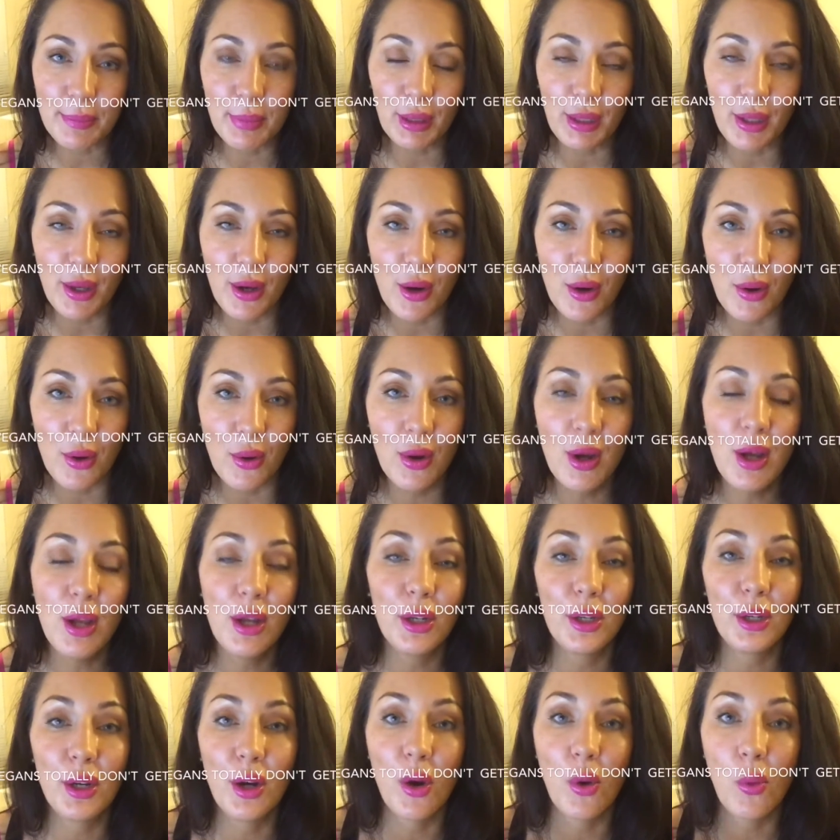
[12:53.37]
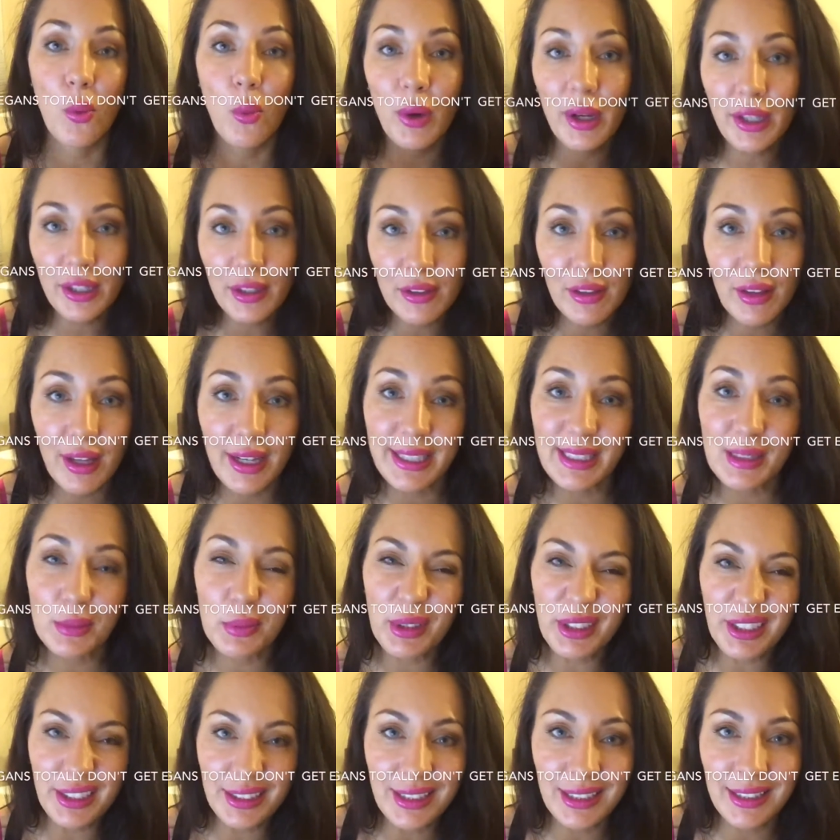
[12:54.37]
below, you know, what you liked,
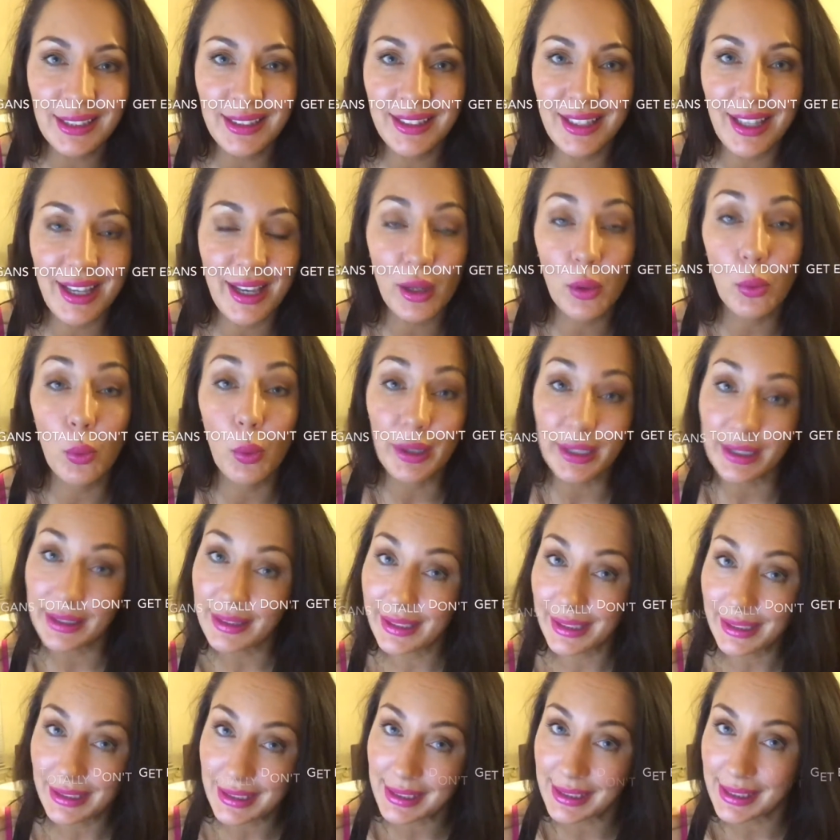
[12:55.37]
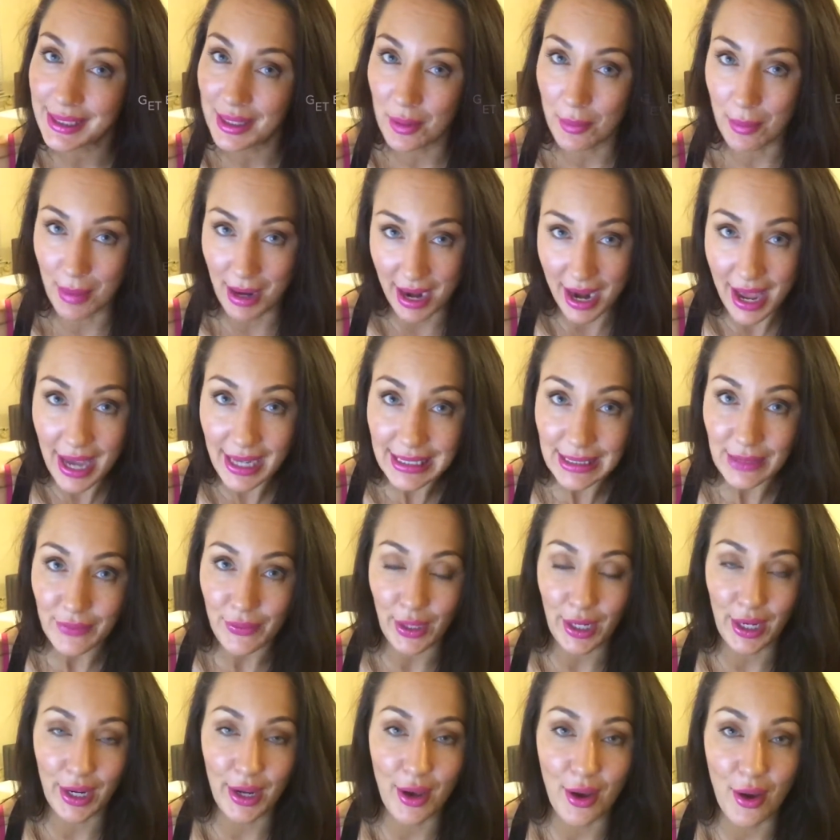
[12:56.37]
what you didn't like, what you'd like to see in my next
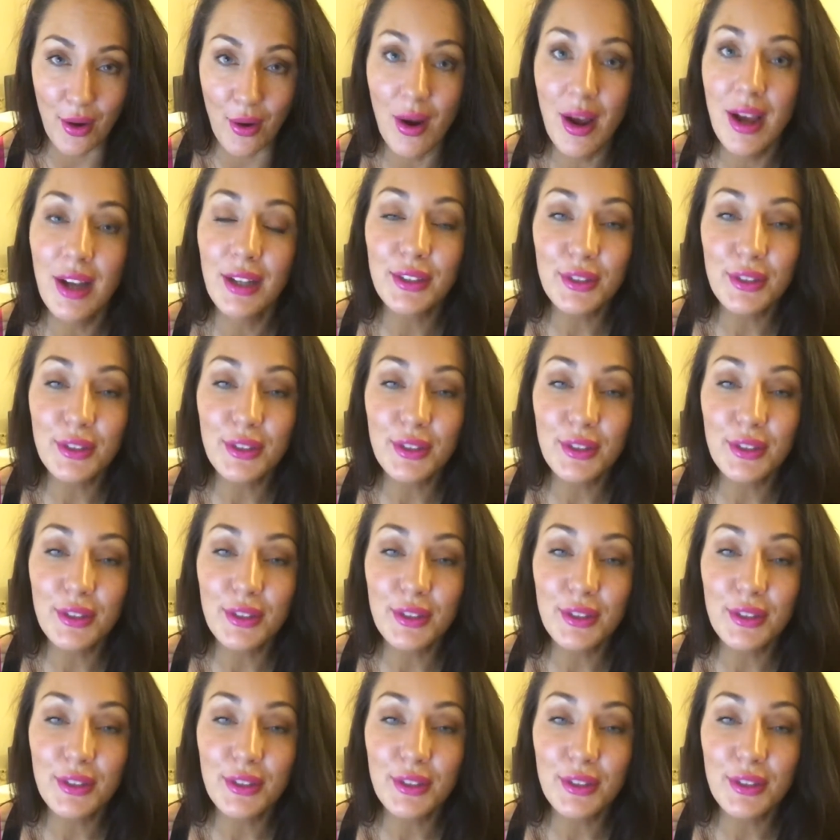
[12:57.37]
video.